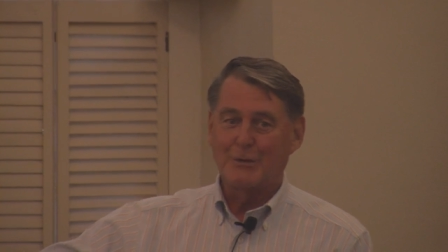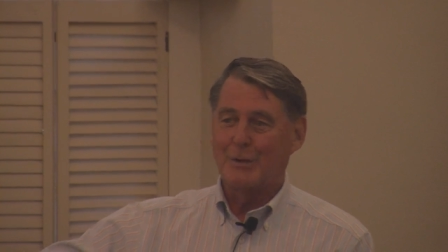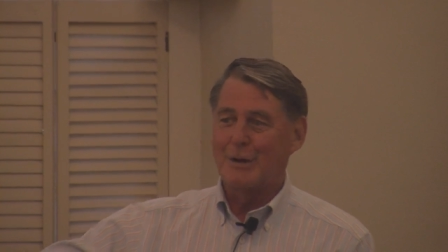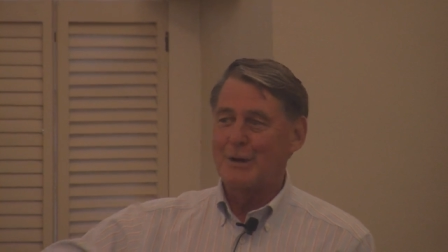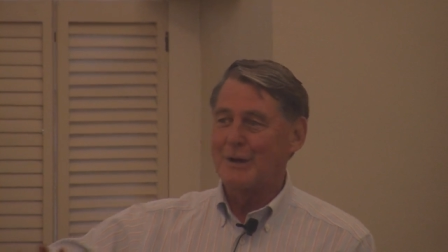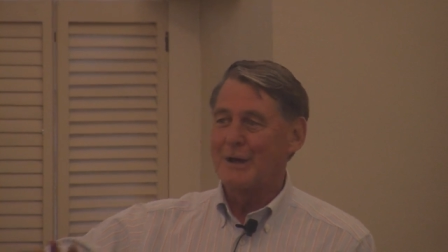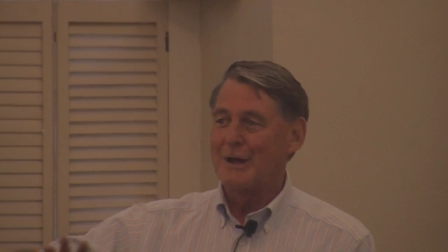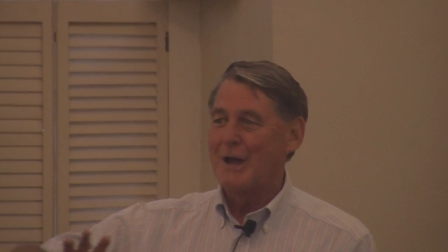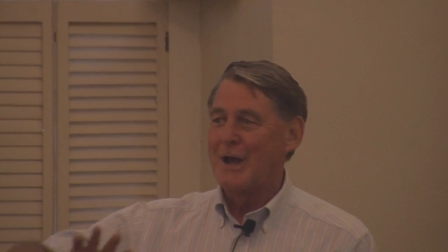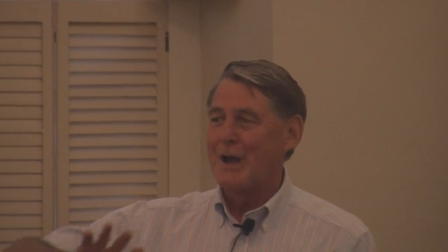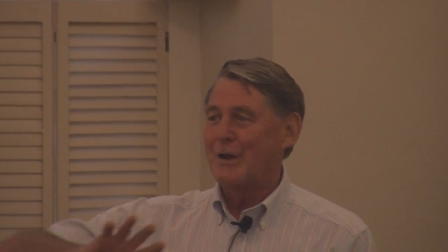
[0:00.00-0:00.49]
You,
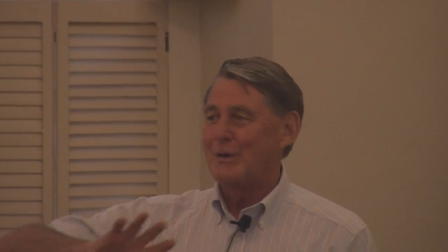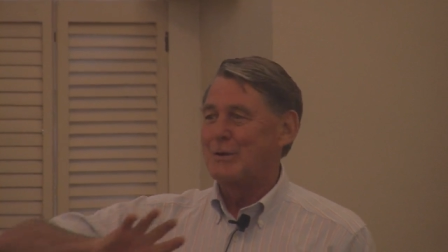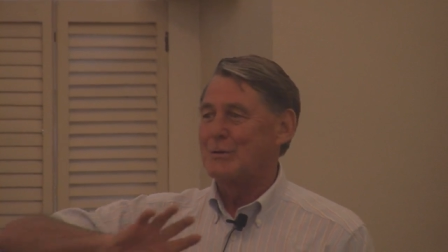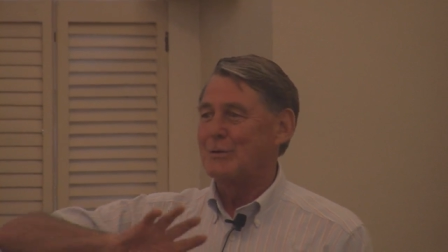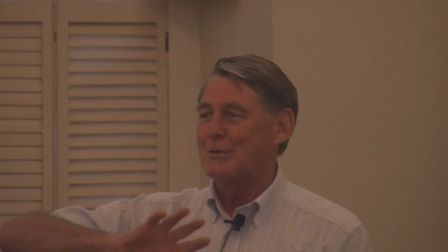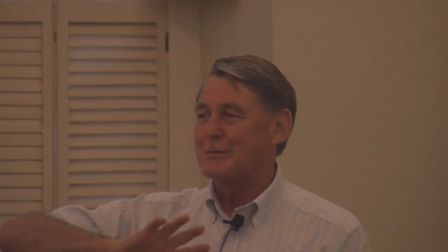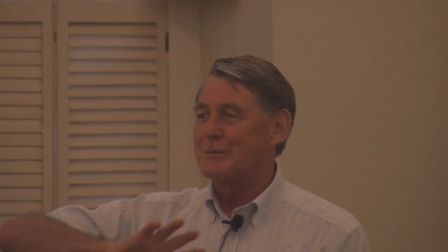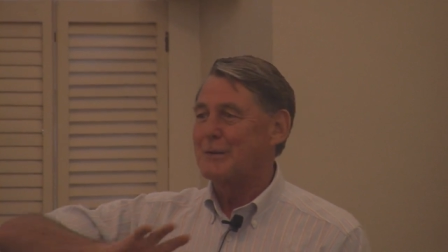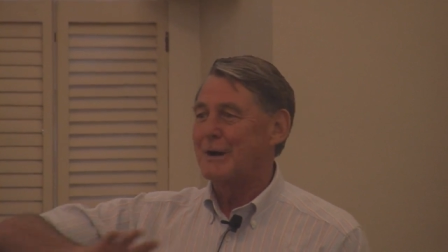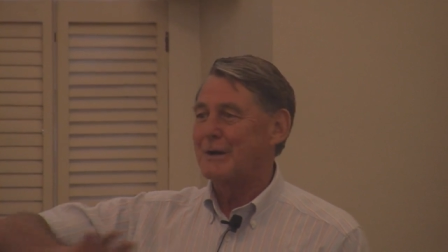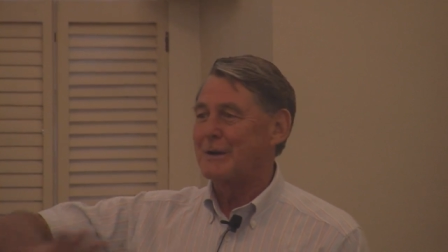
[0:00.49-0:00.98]
you
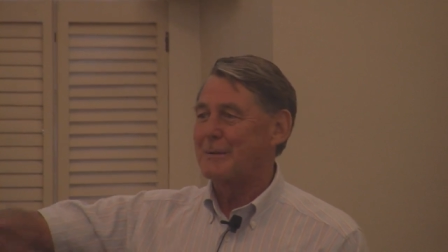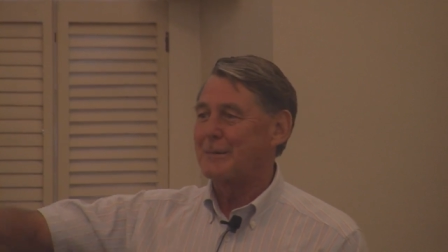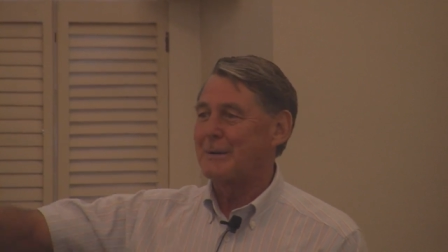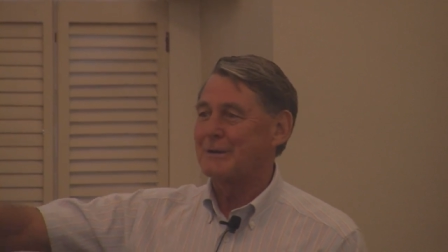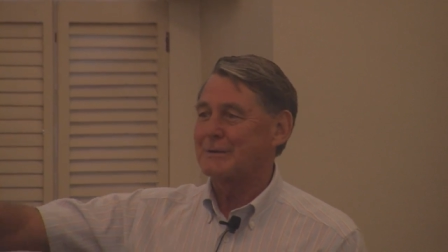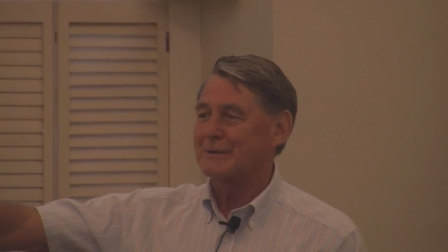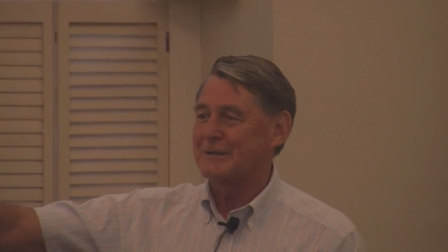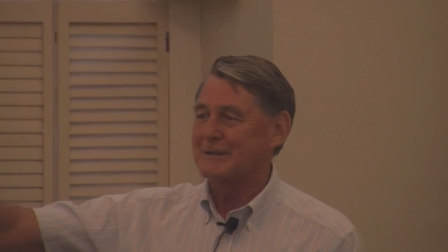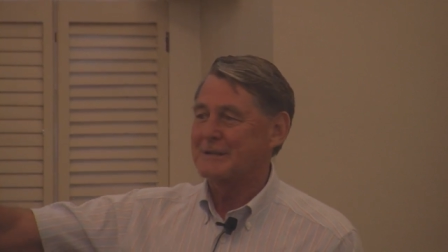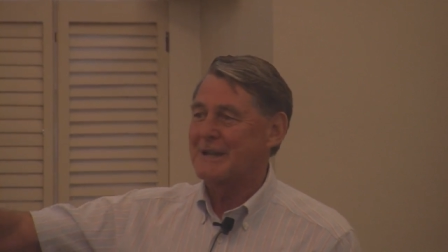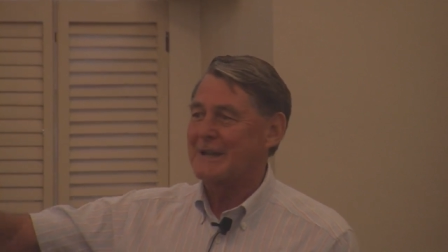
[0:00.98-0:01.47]
were not
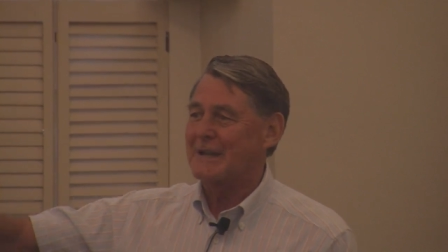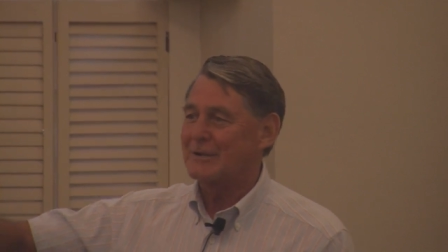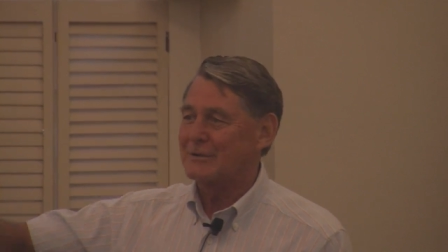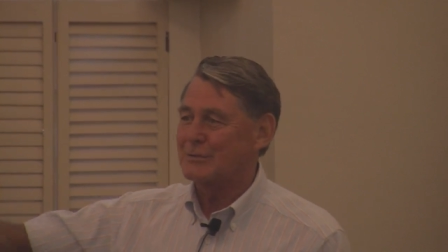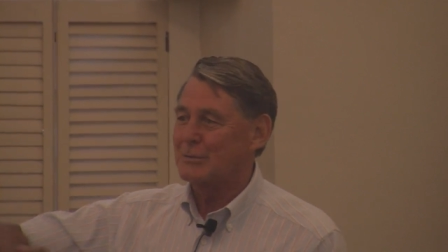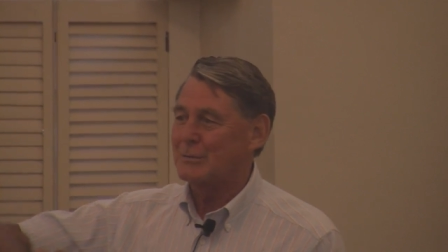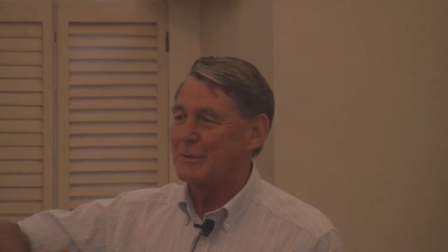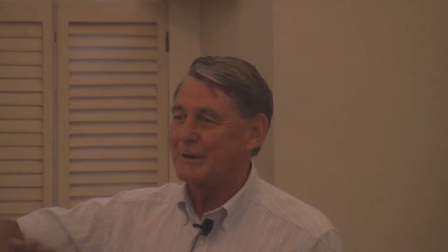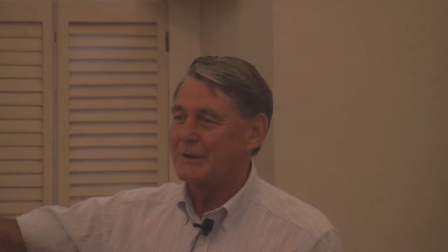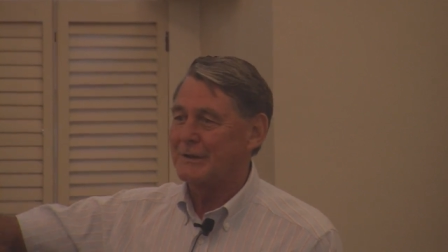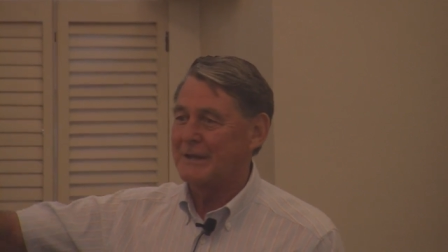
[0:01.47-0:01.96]
about to send out
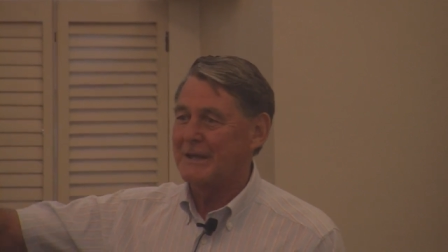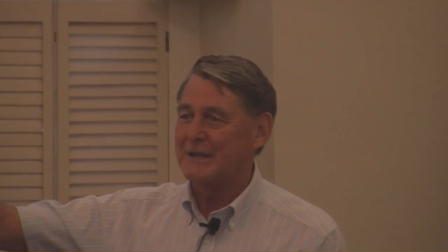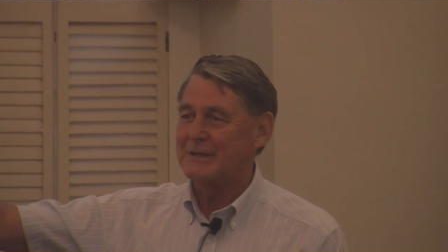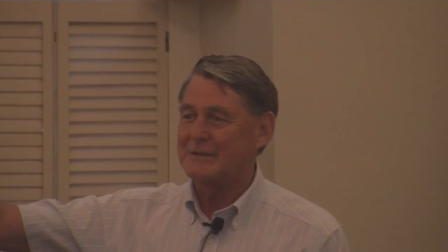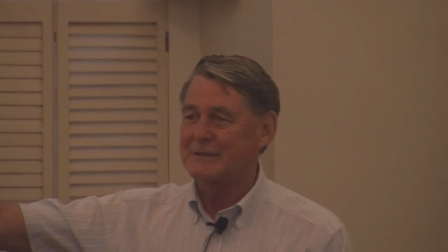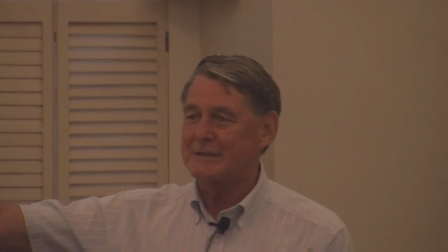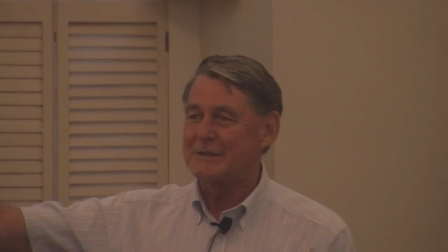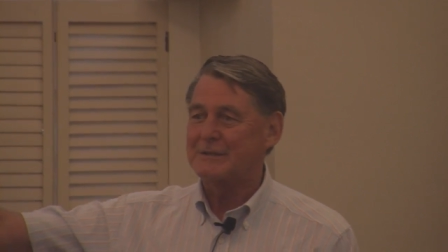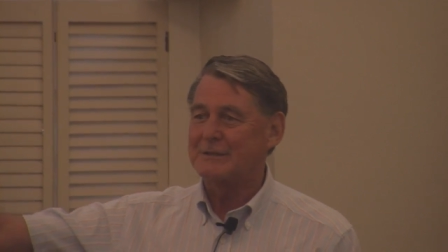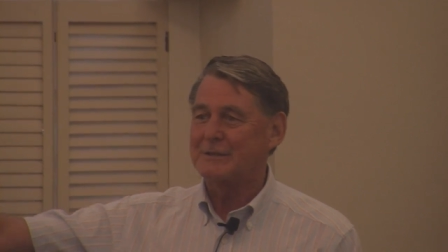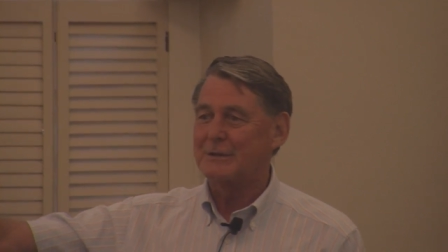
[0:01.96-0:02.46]
200
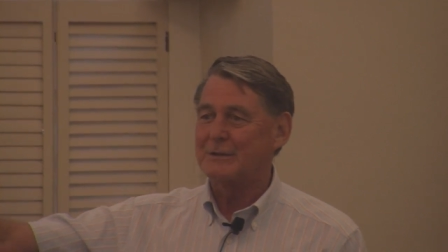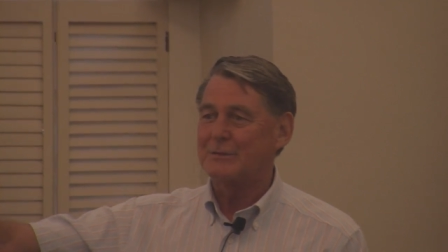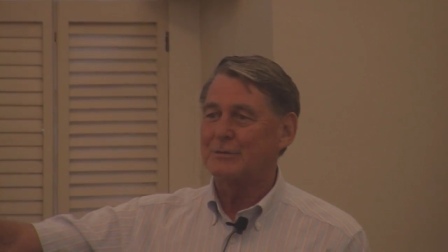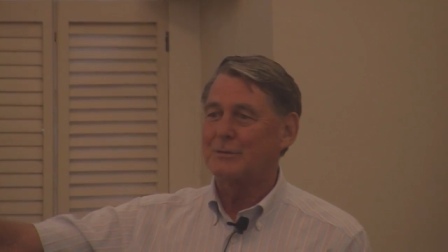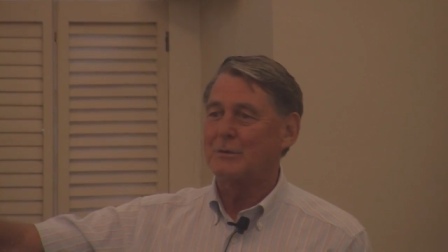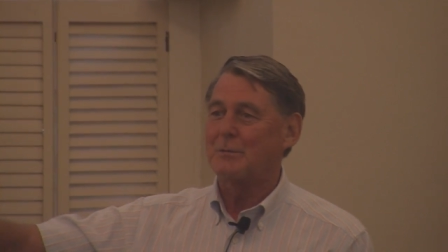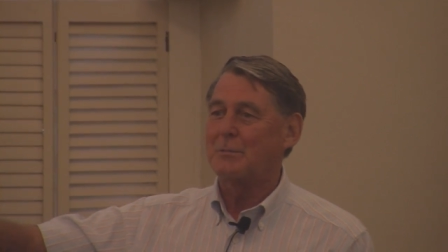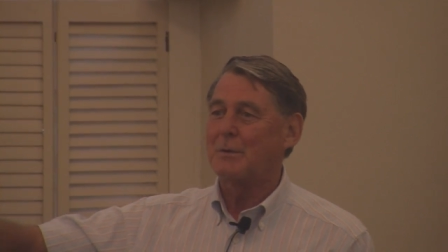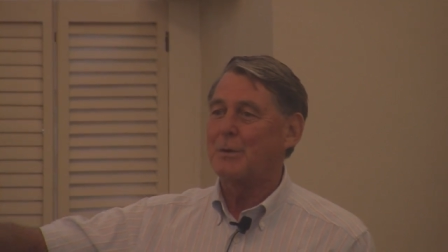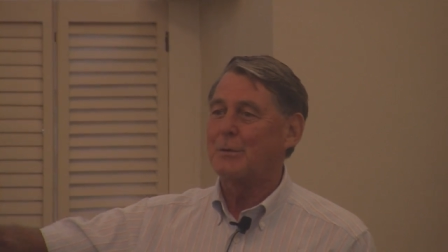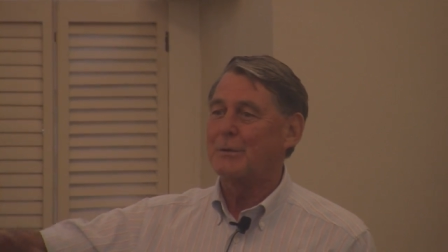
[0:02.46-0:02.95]
kids into,
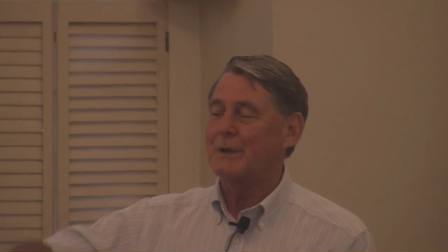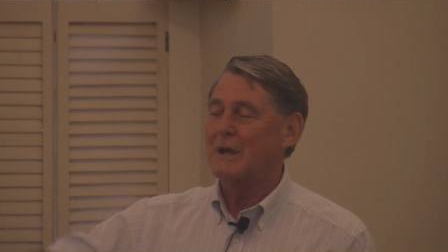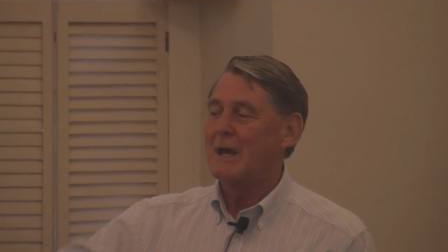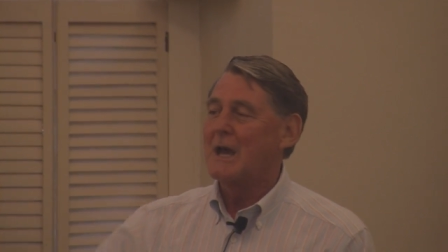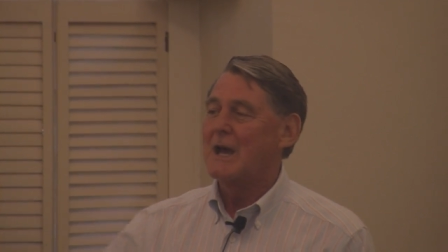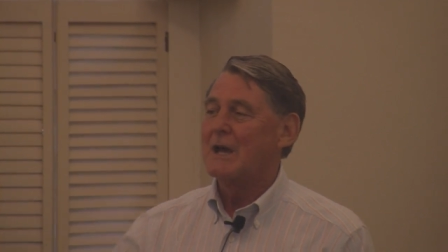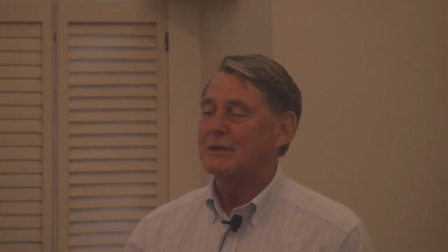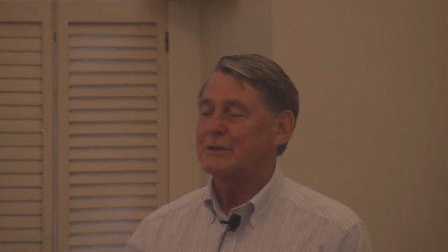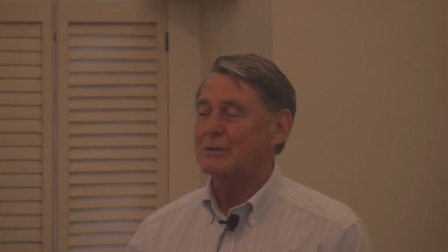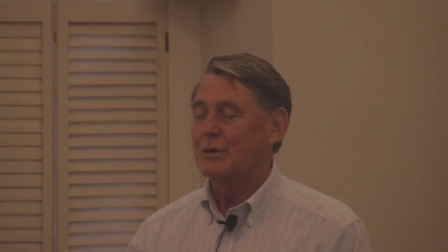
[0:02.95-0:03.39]
into a boat.